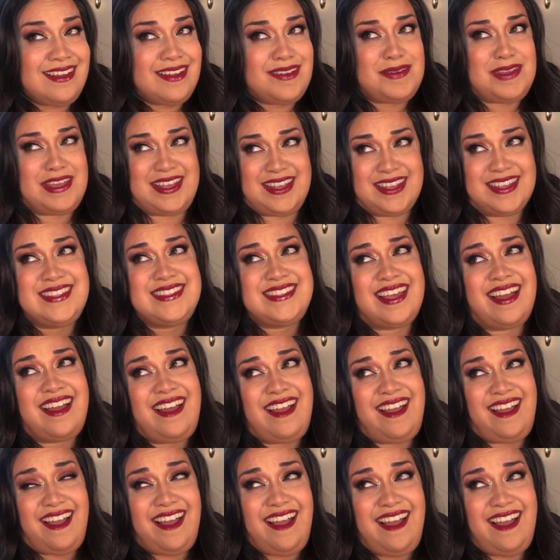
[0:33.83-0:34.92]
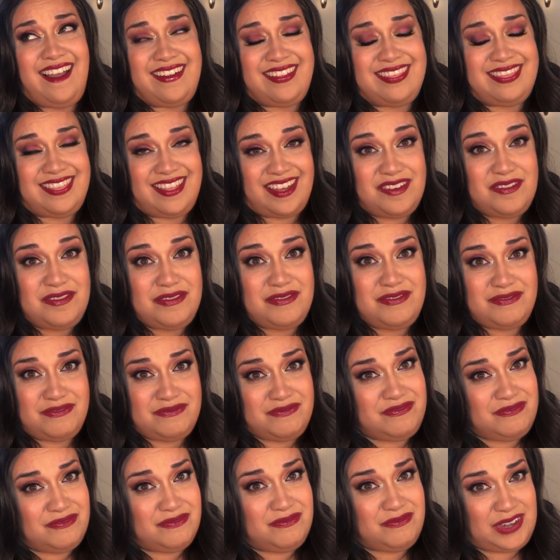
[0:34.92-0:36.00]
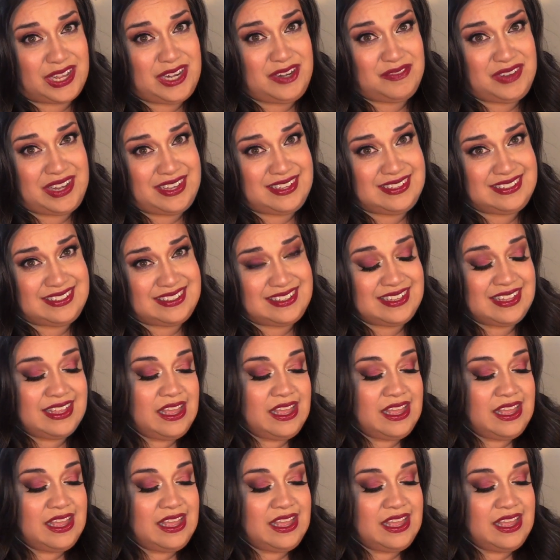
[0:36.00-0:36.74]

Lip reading: Because I love Wet n Wild.